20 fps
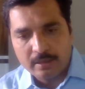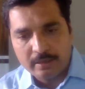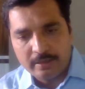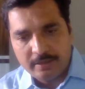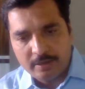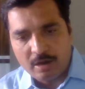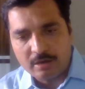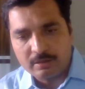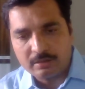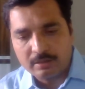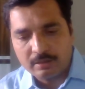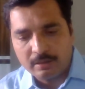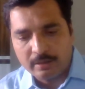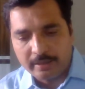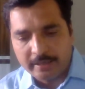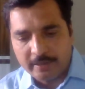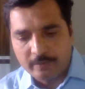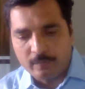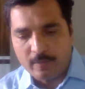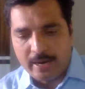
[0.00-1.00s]
not
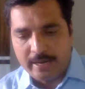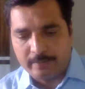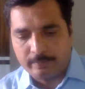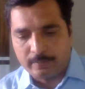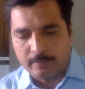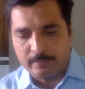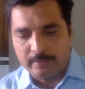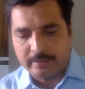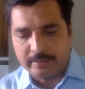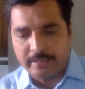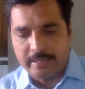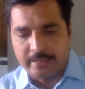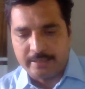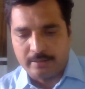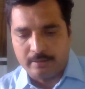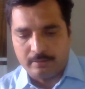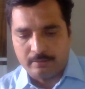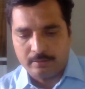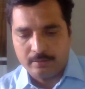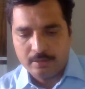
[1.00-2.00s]
required from the
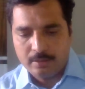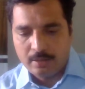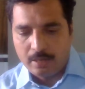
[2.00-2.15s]
collector.